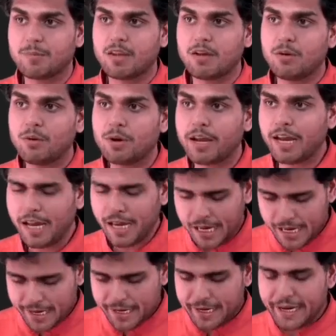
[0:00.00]
Okay,
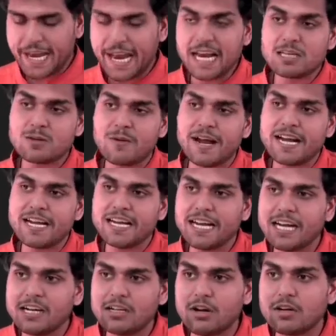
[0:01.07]

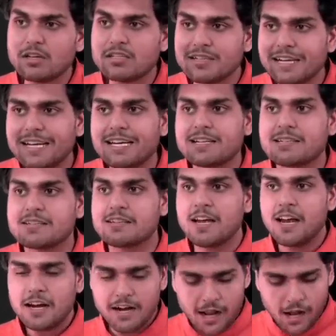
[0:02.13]
xyd.js.
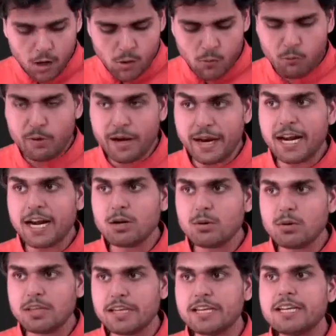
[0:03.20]
Now, when I do
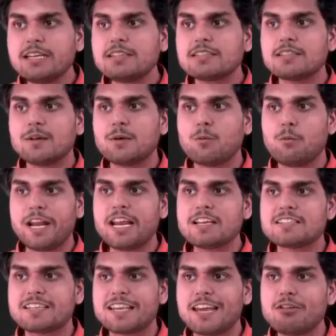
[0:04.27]
this, when I
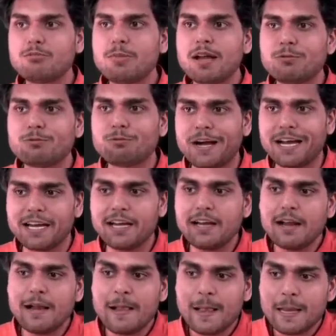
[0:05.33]
save my file,
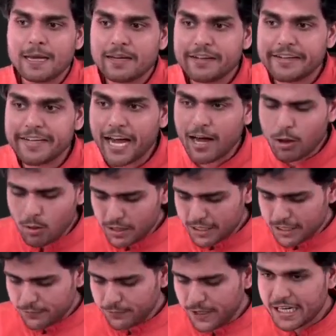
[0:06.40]
now
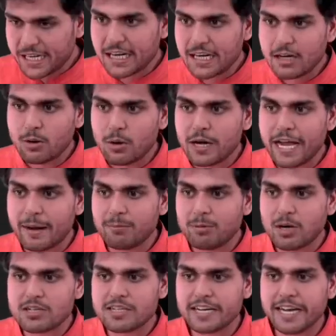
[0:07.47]
if I run node
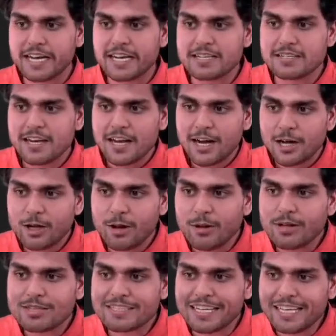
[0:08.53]
app.js, do you
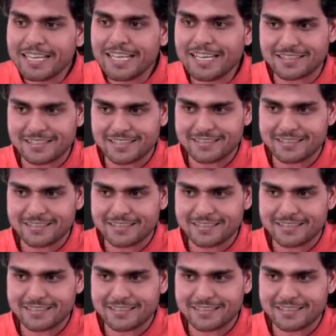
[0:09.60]
see this?